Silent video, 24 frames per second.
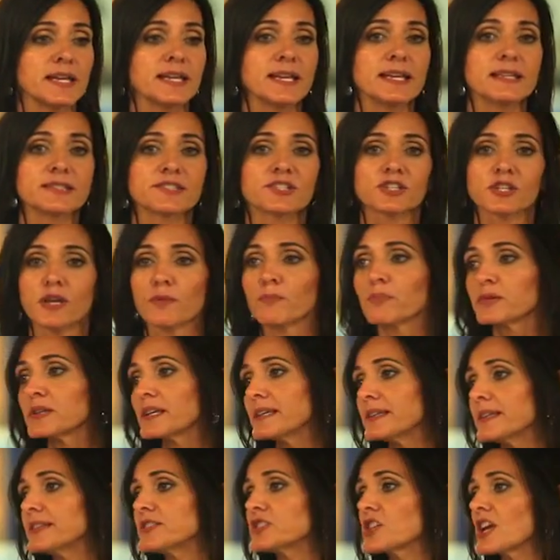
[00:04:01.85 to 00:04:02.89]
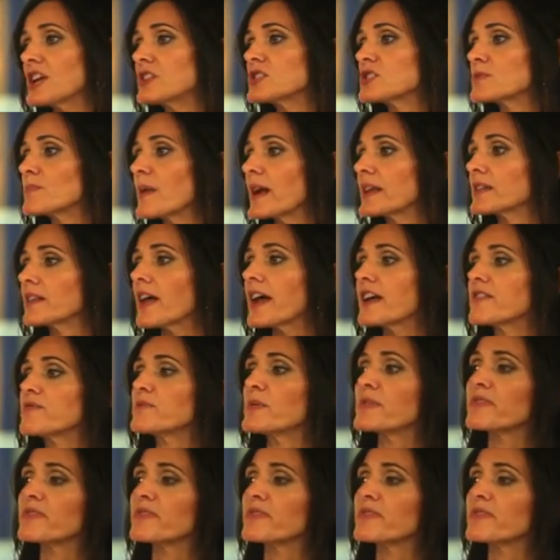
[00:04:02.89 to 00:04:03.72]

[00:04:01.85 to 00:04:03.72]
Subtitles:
It has completely changed my life,